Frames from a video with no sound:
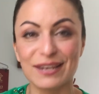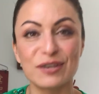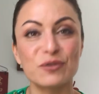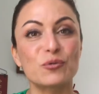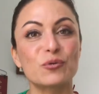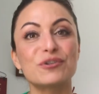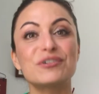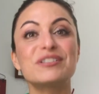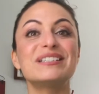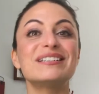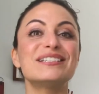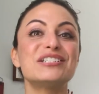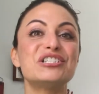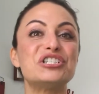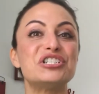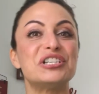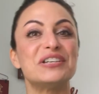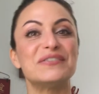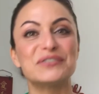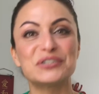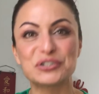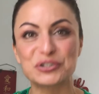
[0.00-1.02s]
in order to
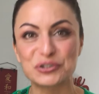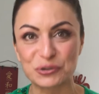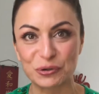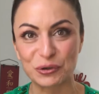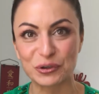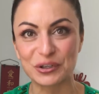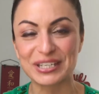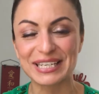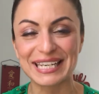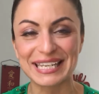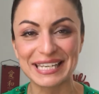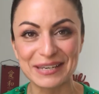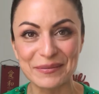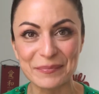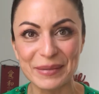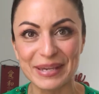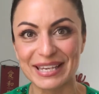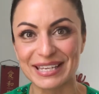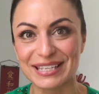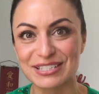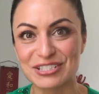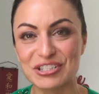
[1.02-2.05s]
achieve a certain
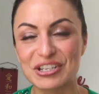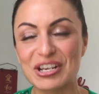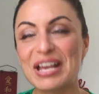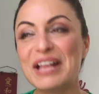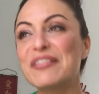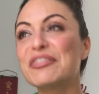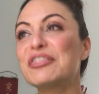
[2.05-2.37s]
image.